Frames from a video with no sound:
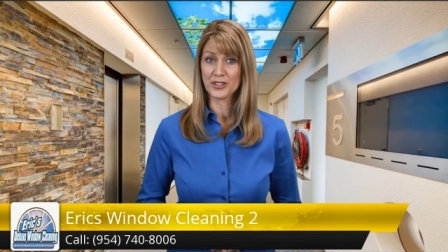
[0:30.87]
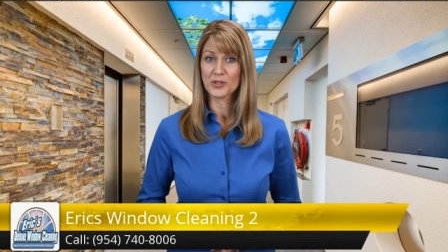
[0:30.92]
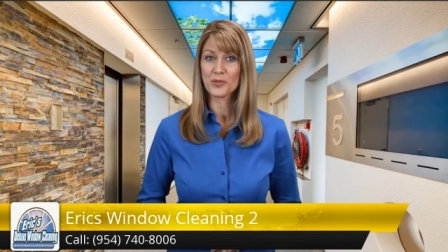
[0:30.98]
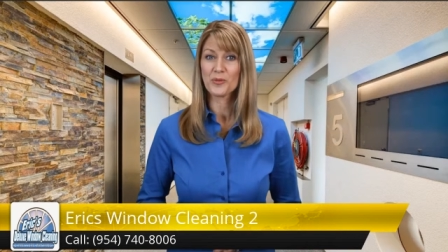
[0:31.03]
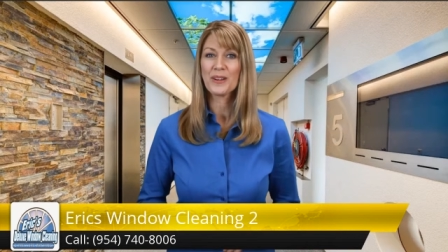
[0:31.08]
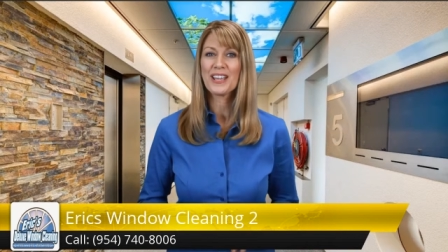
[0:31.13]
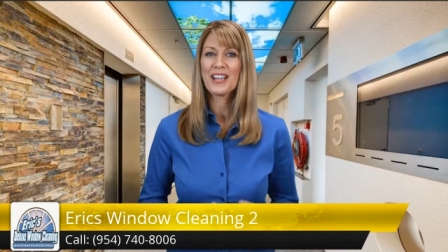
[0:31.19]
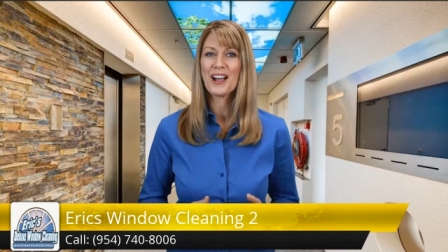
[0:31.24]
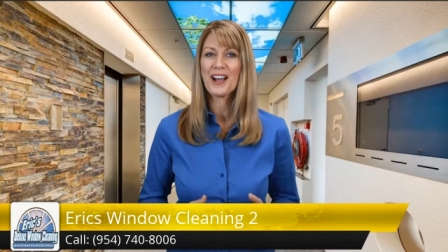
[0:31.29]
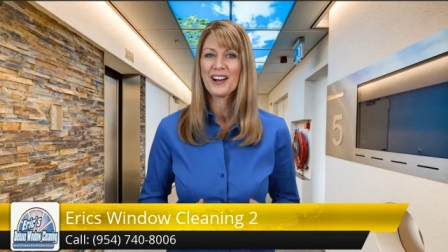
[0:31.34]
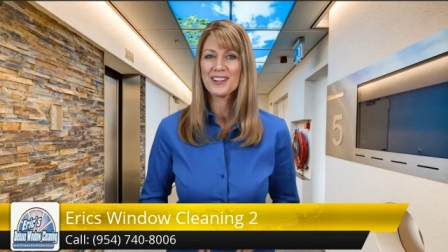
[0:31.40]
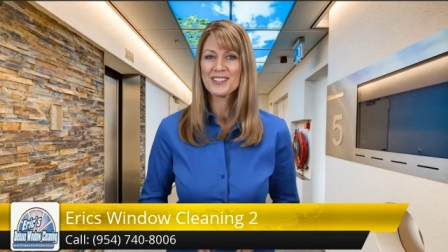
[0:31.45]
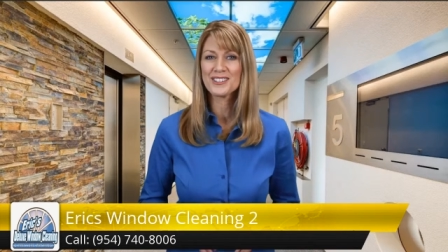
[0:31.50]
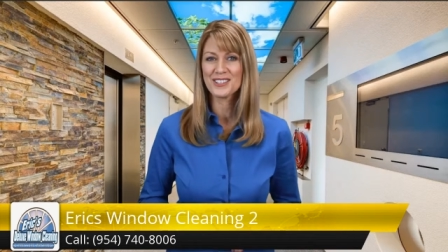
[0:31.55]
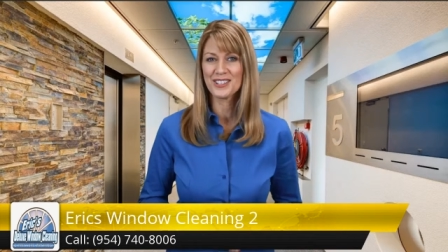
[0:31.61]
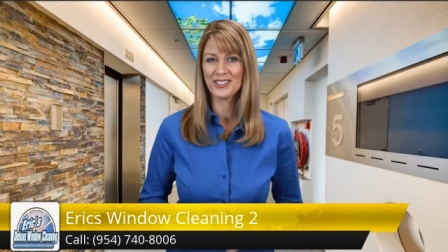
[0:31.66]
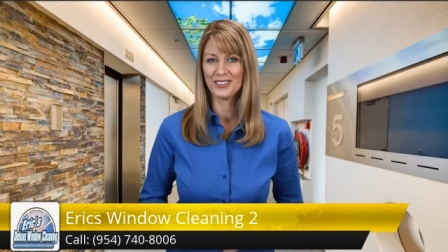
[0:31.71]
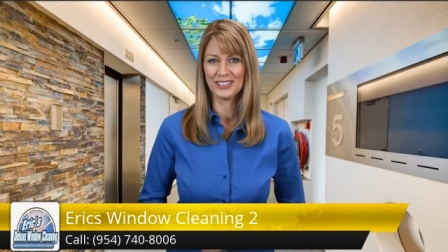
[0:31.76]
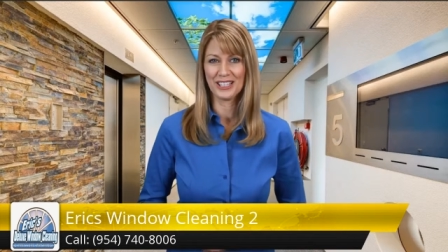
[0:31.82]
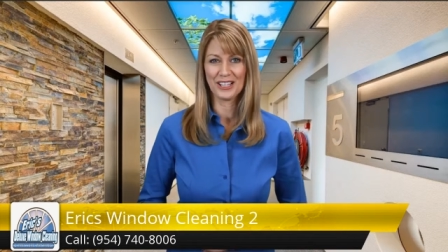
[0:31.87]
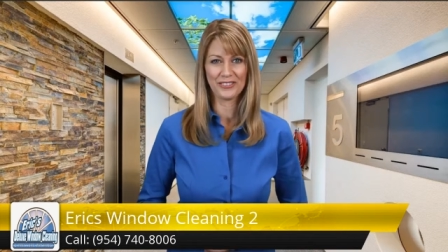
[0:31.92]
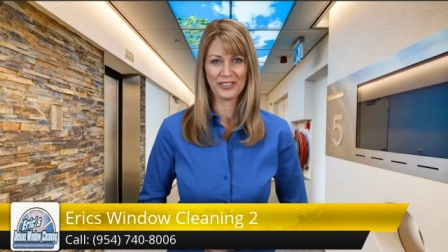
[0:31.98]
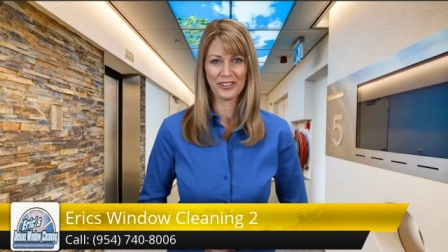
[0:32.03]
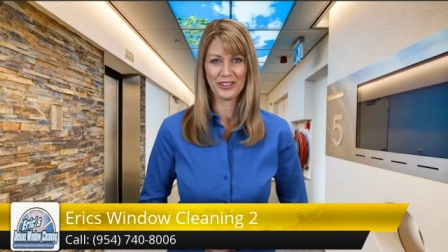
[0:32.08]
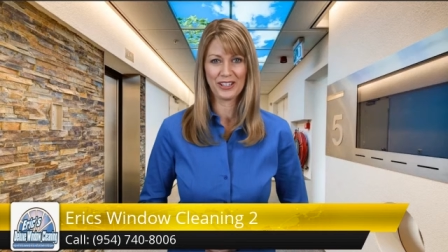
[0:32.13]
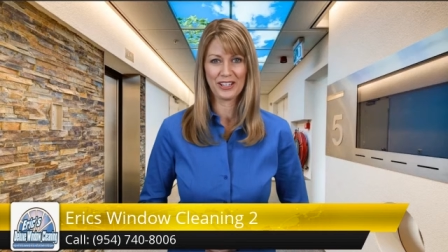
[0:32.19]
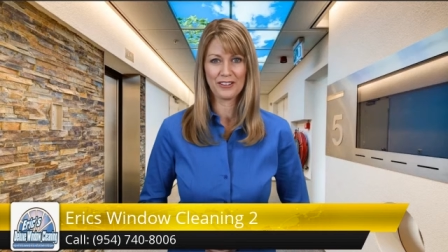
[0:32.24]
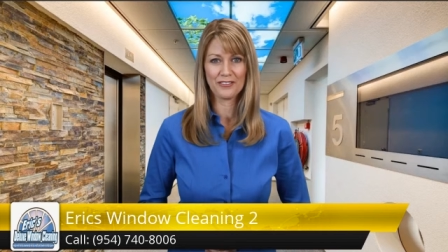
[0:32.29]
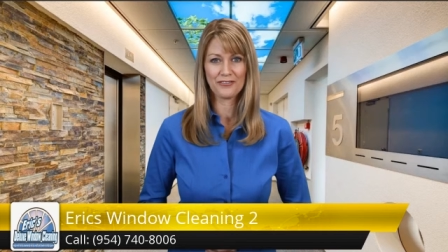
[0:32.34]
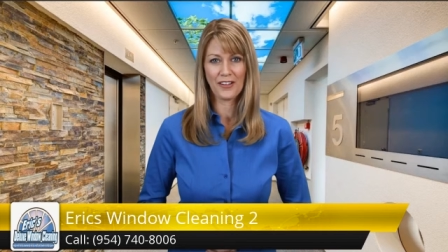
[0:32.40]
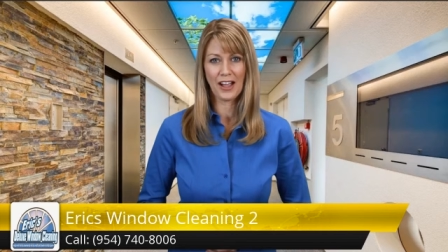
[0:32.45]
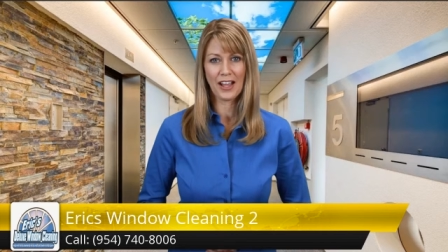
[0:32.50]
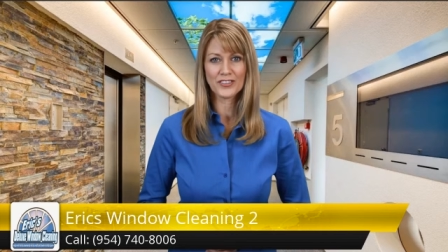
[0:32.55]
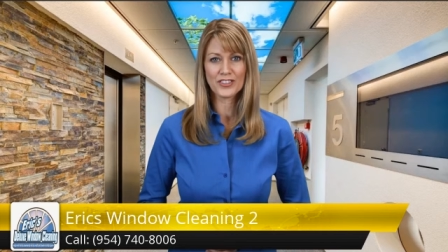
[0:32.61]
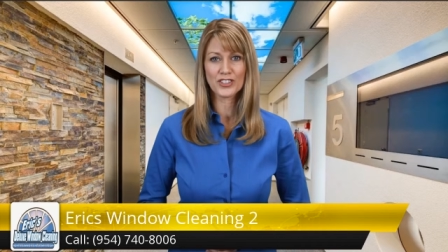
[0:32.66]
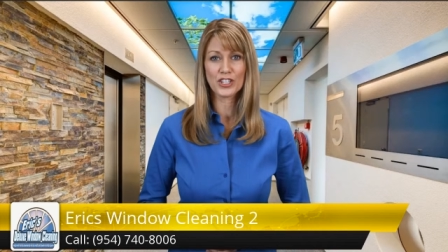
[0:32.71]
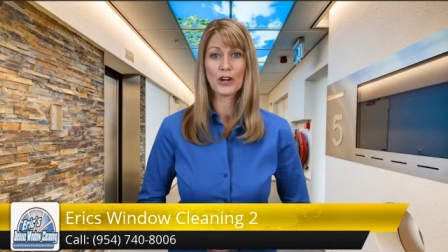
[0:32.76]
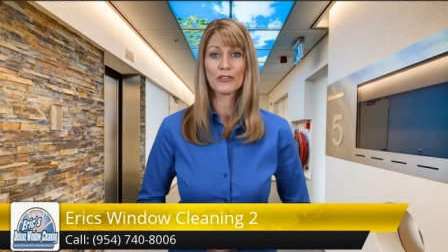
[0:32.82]
we also love earning
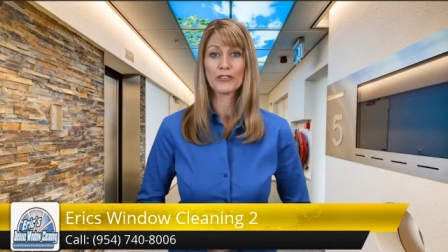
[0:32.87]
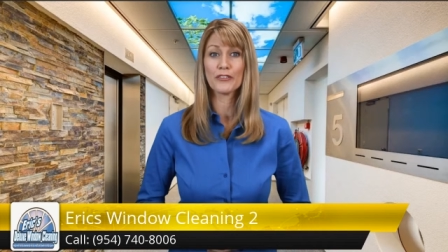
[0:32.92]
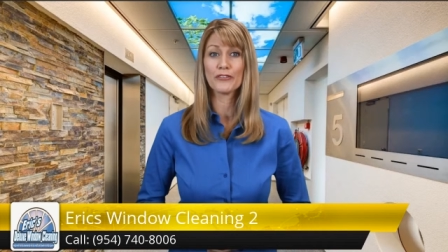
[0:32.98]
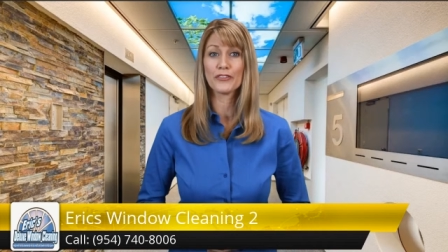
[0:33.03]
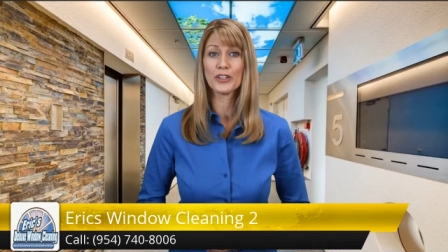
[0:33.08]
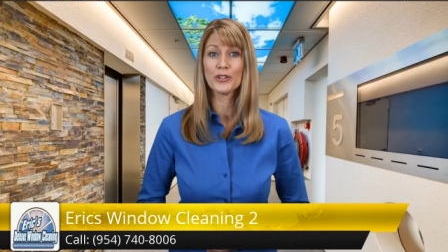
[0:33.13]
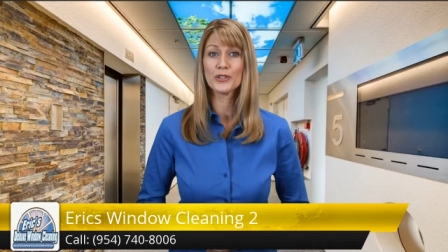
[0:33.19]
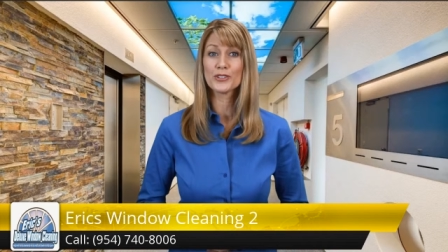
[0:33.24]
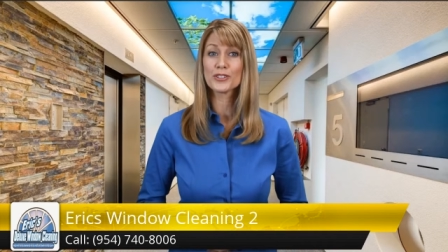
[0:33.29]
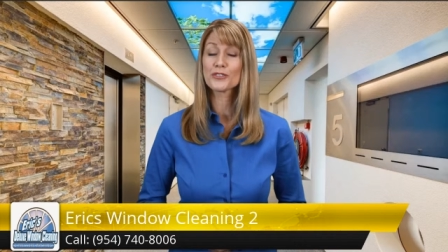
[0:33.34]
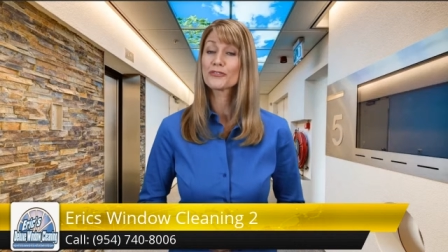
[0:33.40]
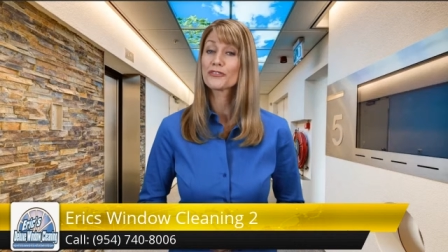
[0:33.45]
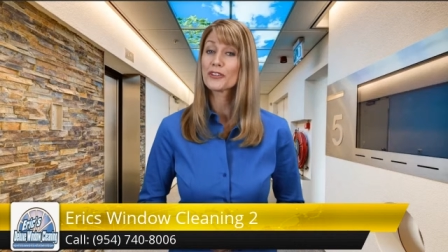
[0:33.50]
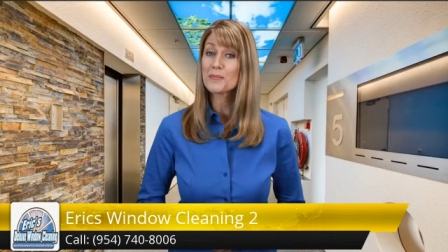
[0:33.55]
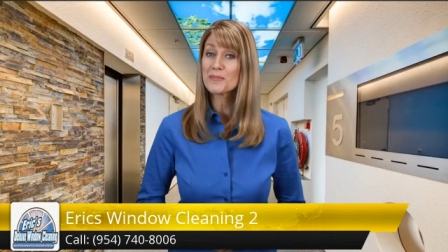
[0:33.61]
5-star reviews from